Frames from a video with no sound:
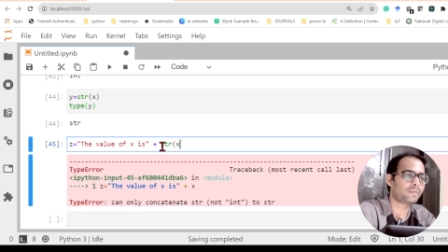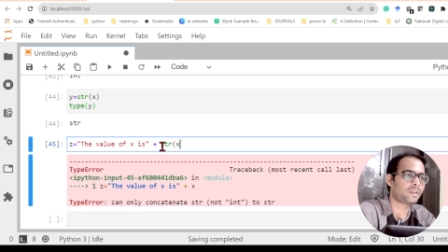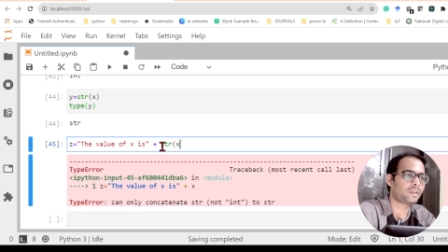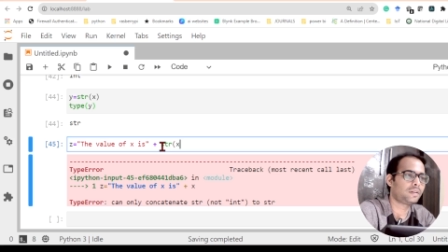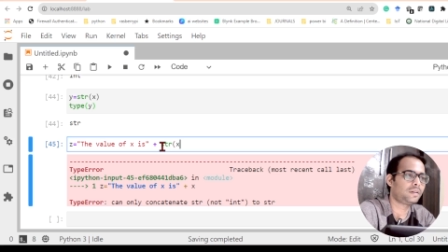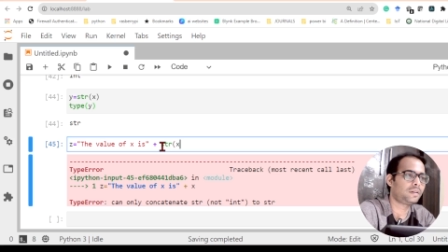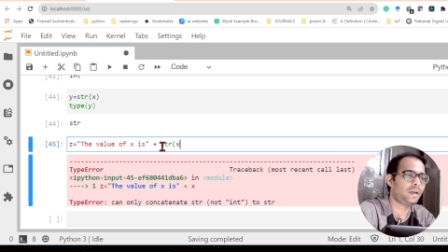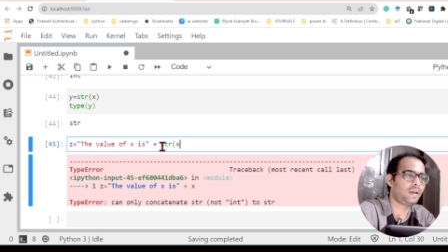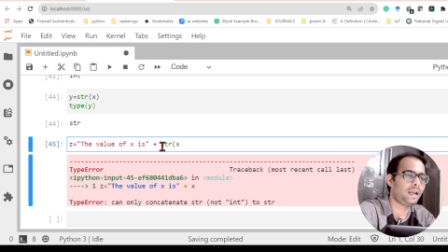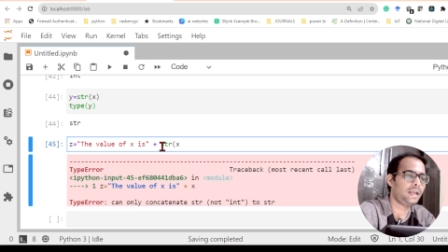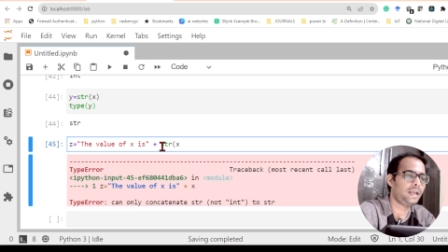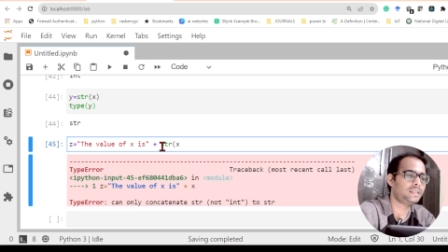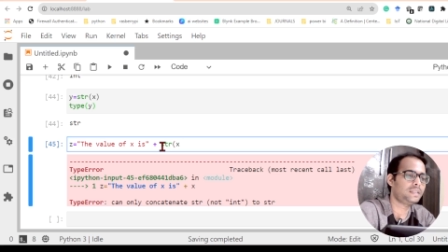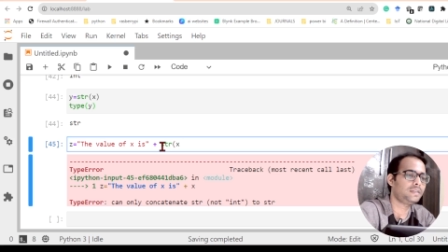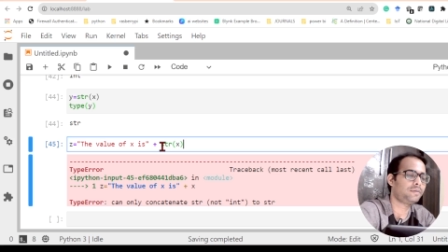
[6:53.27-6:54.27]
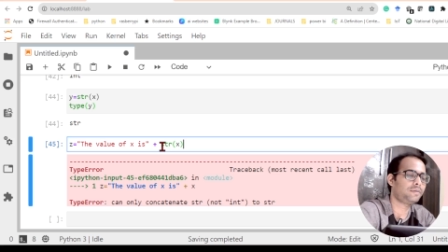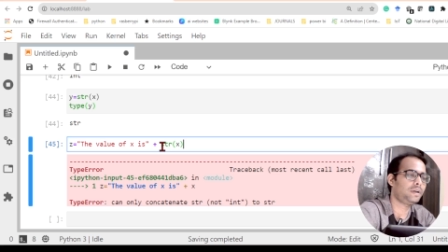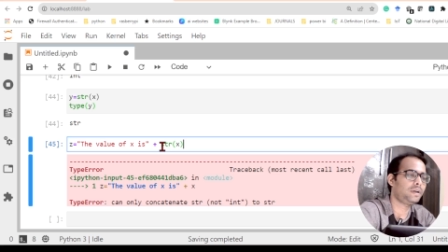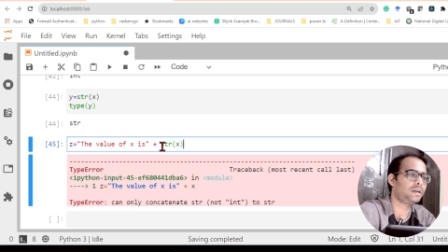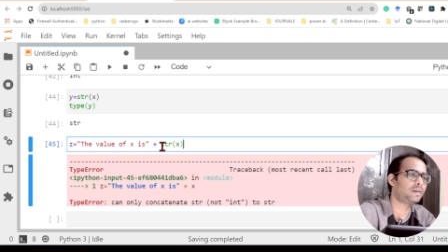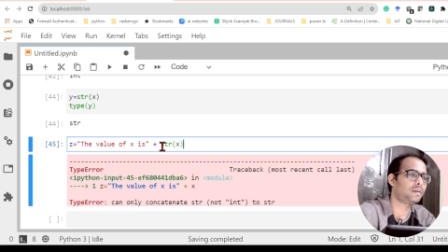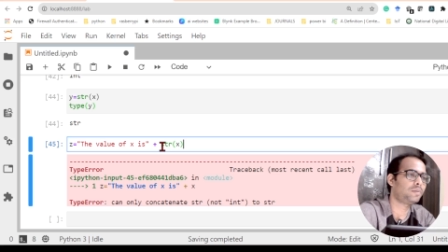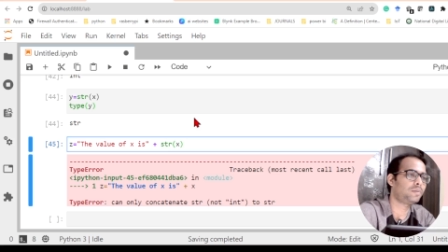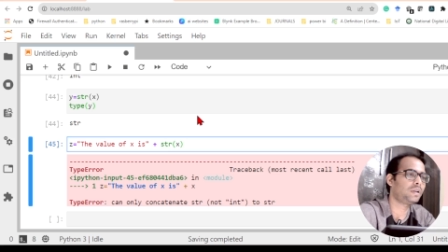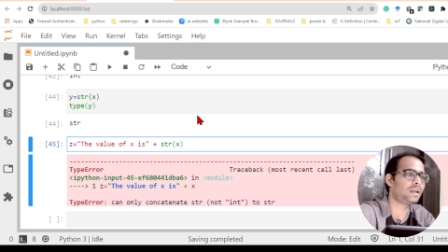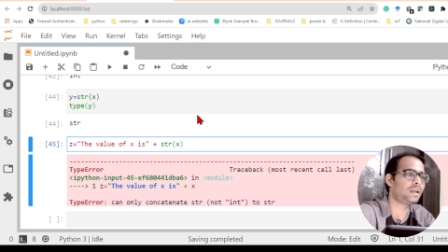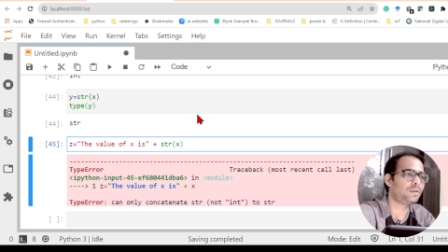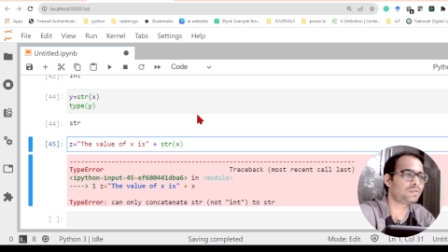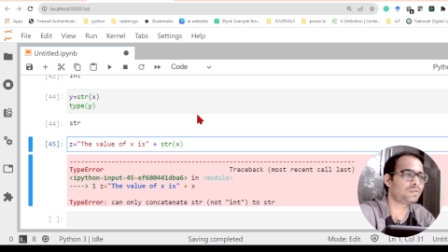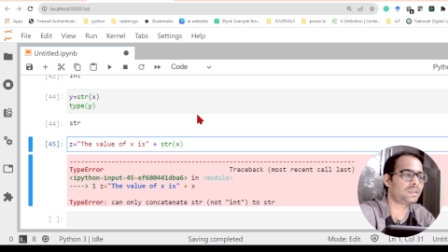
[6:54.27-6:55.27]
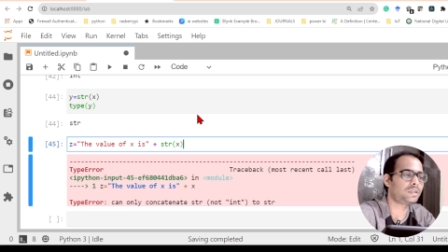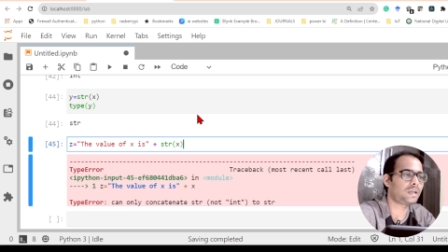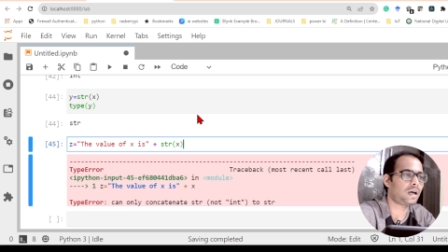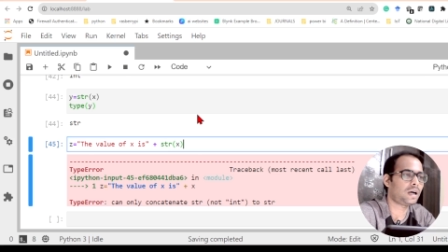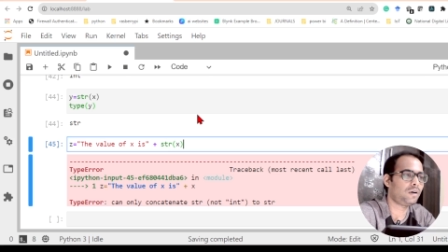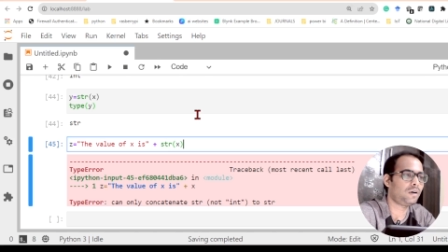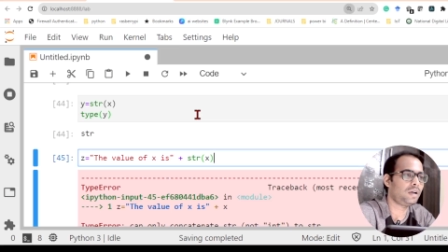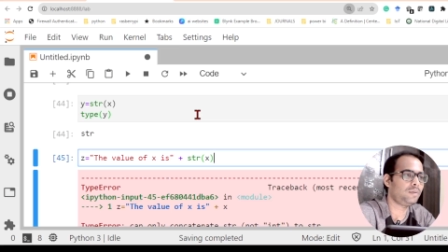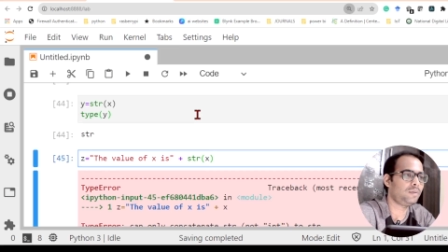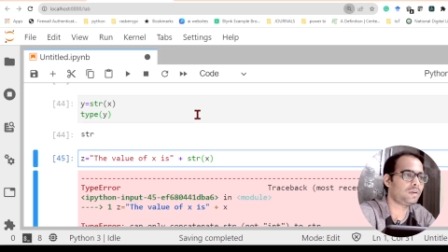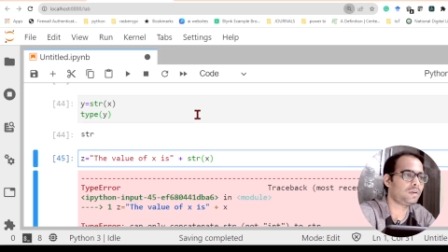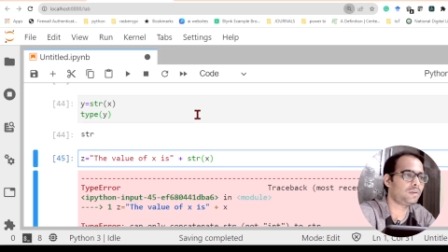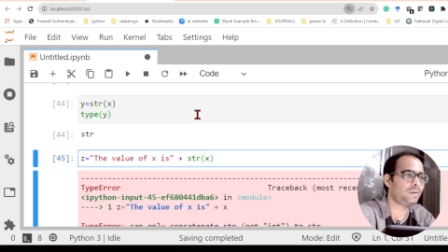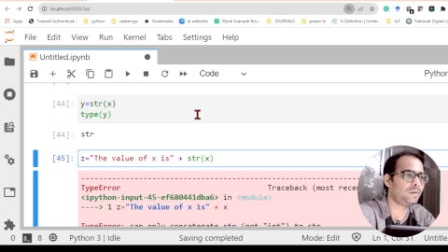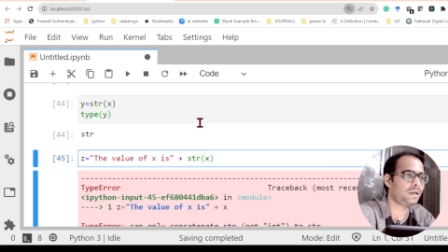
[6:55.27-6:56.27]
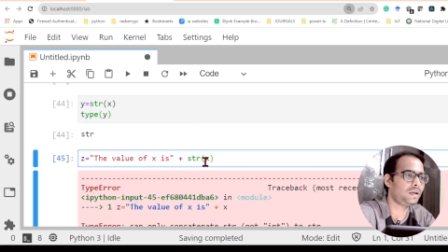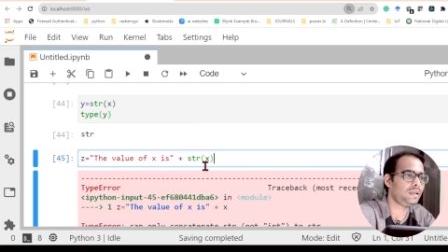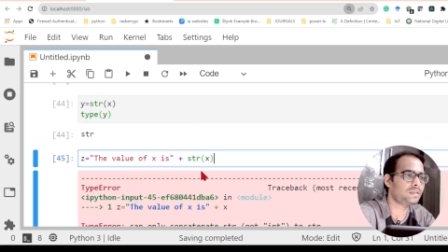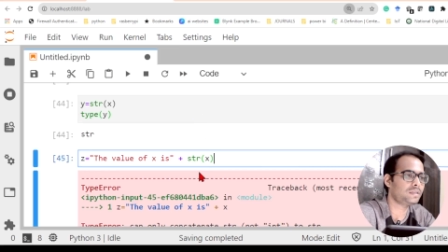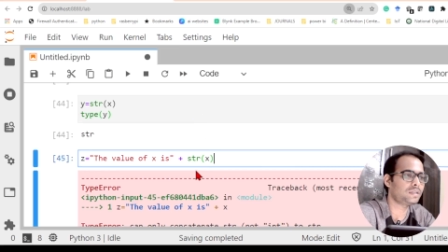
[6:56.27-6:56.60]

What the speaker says: the x, if I convert that to string, how I am converting?